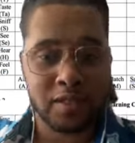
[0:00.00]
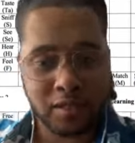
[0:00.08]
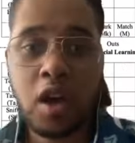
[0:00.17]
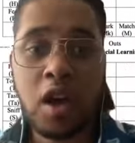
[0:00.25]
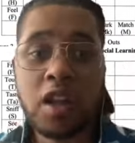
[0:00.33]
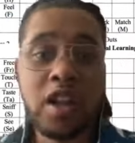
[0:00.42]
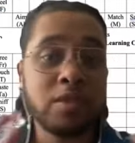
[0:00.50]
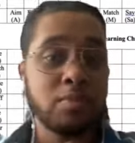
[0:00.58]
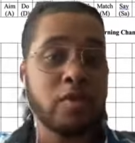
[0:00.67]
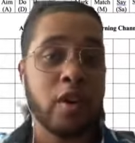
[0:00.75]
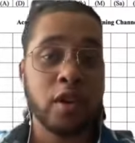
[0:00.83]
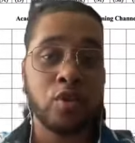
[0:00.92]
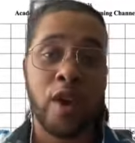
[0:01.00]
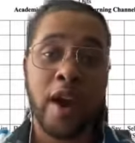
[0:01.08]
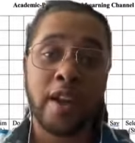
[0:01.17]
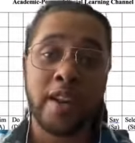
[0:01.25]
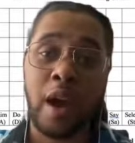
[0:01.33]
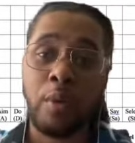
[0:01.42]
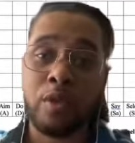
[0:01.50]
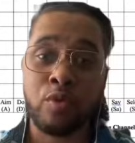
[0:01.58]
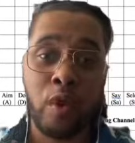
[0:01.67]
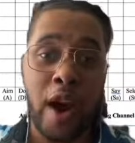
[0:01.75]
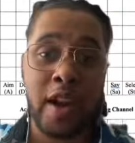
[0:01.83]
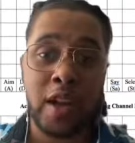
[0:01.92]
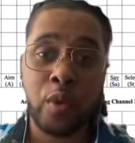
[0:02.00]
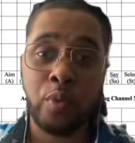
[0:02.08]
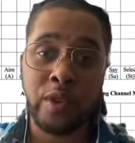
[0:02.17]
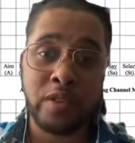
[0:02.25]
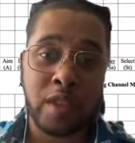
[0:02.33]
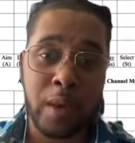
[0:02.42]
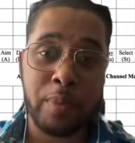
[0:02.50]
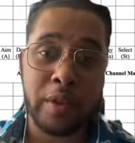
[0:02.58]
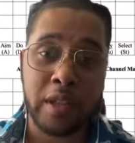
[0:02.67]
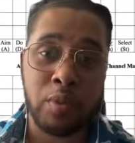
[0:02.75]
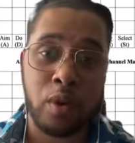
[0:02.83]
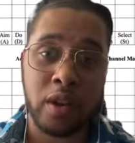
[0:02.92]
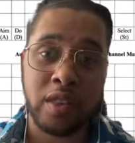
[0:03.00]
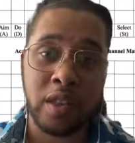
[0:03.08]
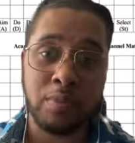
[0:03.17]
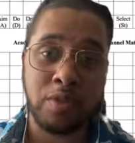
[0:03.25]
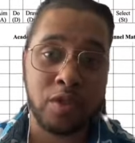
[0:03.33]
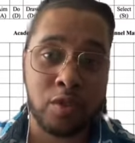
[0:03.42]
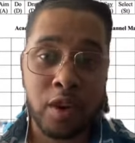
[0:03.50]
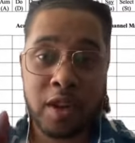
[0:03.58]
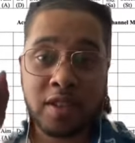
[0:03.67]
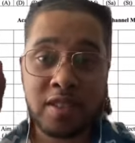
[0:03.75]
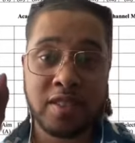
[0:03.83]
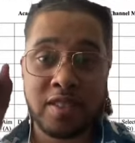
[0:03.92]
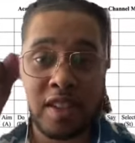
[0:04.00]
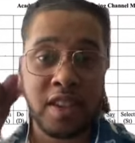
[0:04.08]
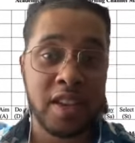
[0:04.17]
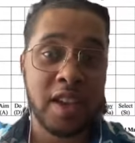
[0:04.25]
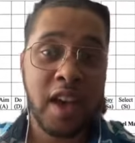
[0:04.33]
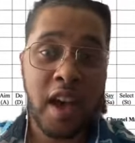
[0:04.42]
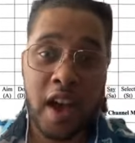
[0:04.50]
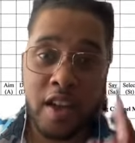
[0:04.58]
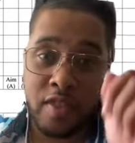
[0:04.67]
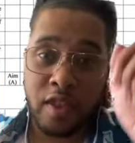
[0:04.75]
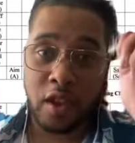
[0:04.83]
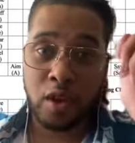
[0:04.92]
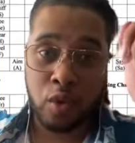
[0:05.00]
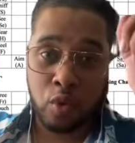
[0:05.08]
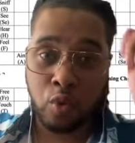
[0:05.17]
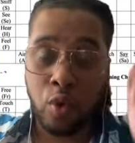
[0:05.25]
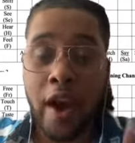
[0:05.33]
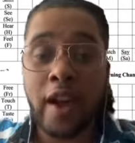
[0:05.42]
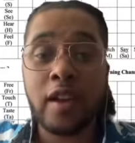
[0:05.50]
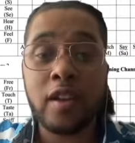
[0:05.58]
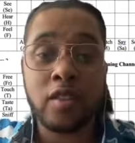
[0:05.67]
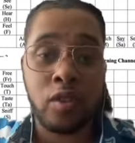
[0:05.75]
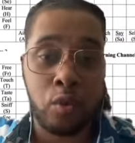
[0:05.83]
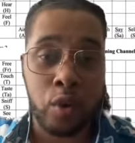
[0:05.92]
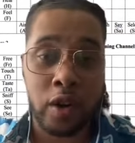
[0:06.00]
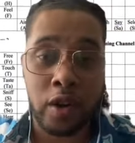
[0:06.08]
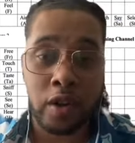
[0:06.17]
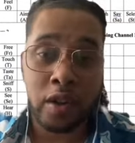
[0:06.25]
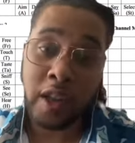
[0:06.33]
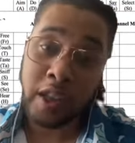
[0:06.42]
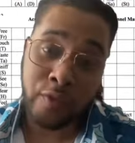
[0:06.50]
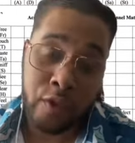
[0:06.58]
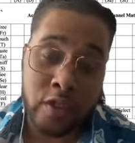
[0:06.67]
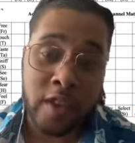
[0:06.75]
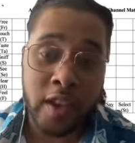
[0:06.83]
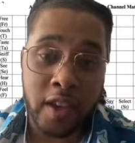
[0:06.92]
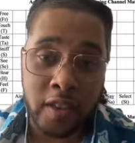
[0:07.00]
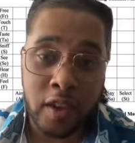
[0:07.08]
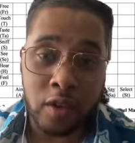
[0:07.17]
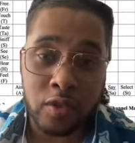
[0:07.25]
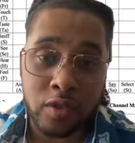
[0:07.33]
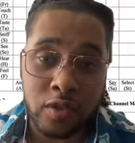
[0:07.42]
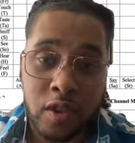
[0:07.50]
Let's move on to writing. Now with writing, we typically want them to see and then write the word, like if they're taking notes.